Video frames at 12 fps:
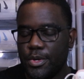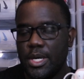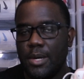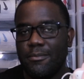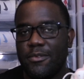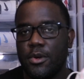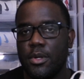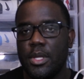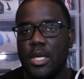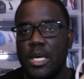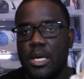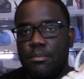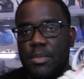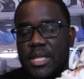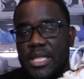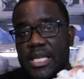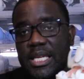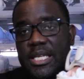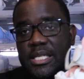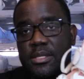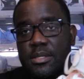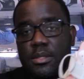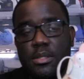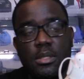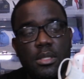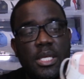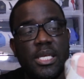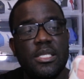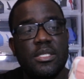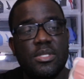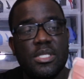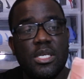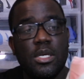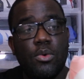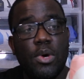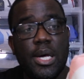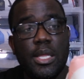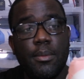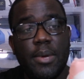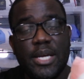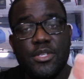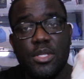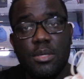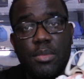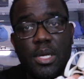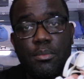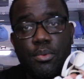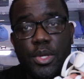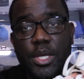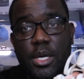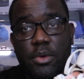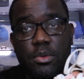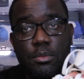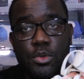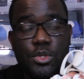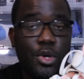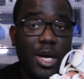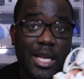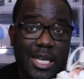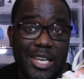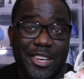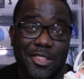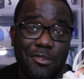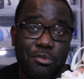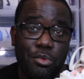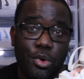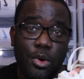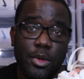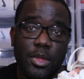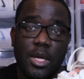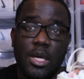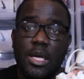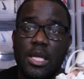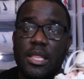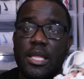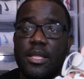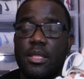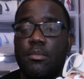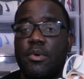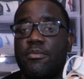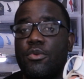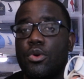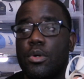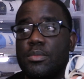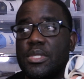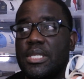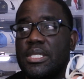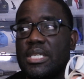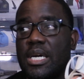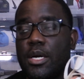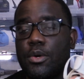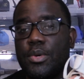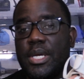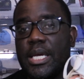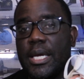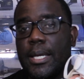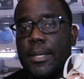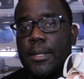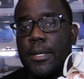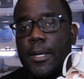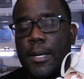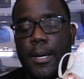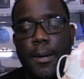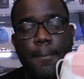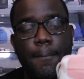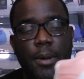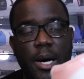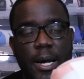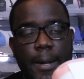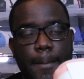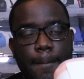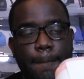comfort, but these these still wound up actually being pretty comfortable, so I could have worn nothing but Forums the entire weekend. But